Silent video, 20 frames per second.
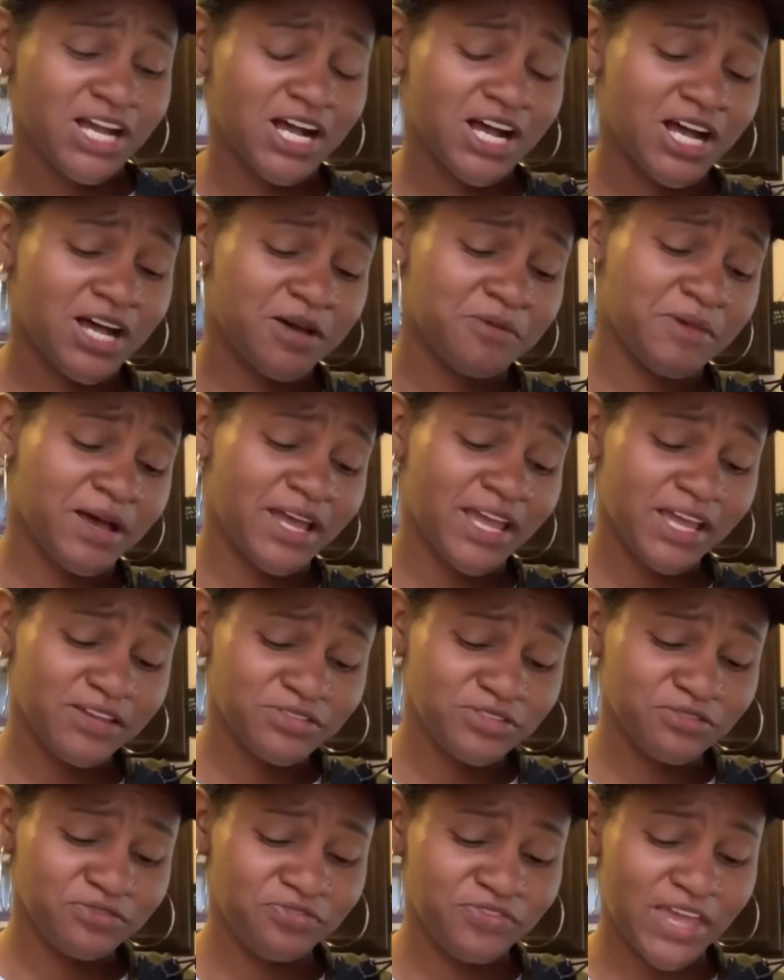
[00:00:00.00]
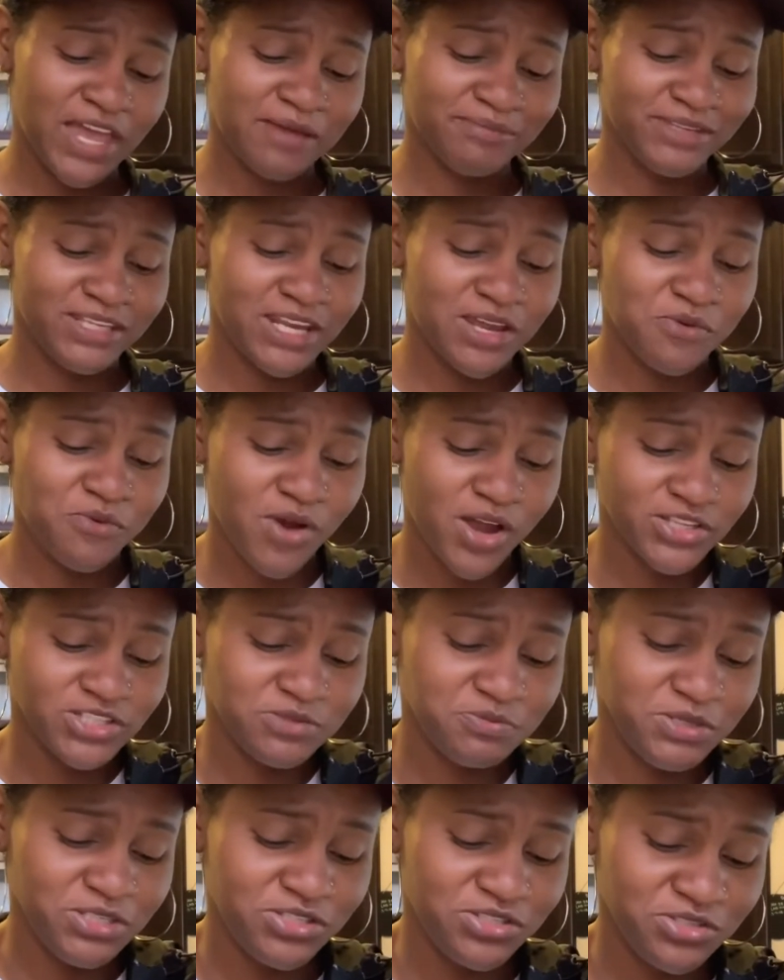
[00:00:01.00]
um, I have some family that
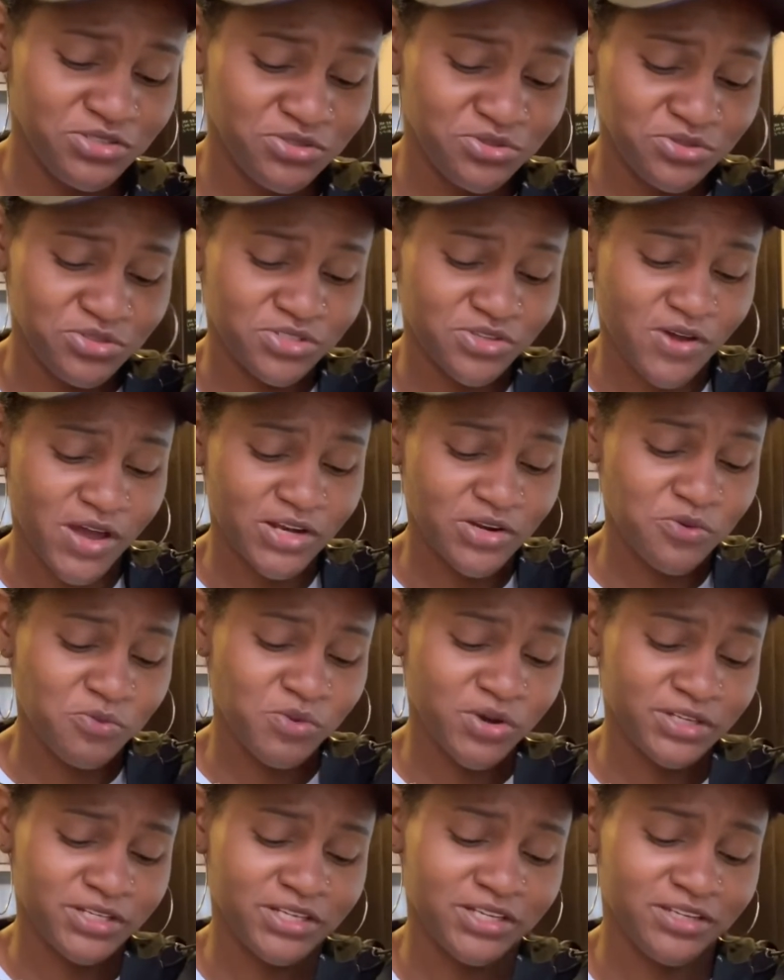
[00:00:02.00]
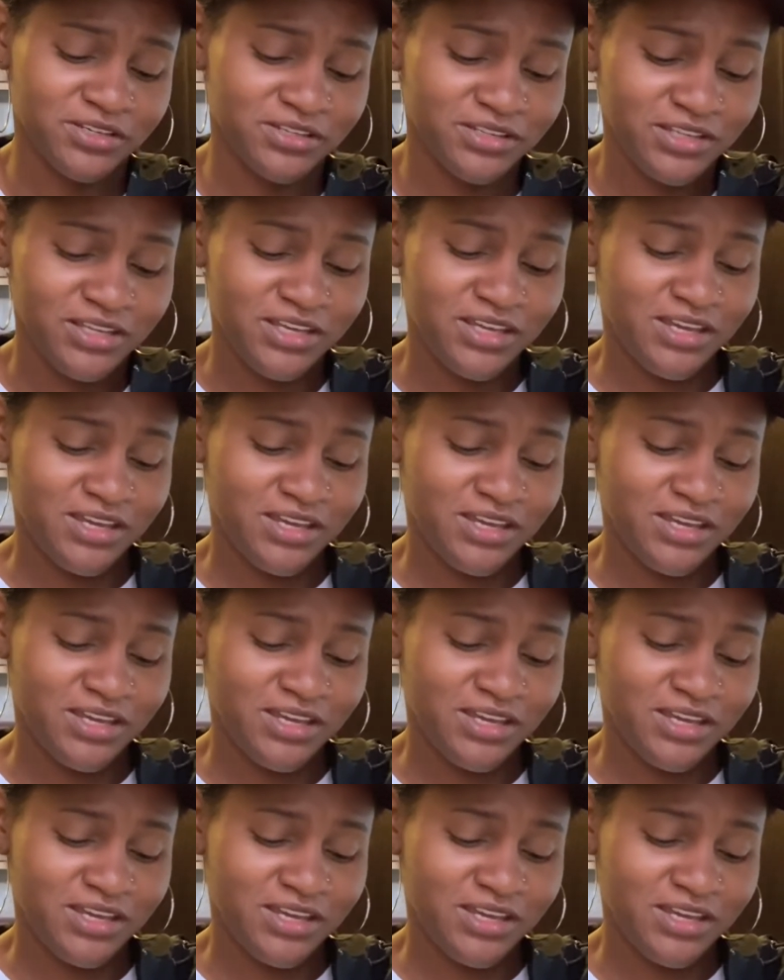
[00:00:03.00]
watch me too, so I don't want to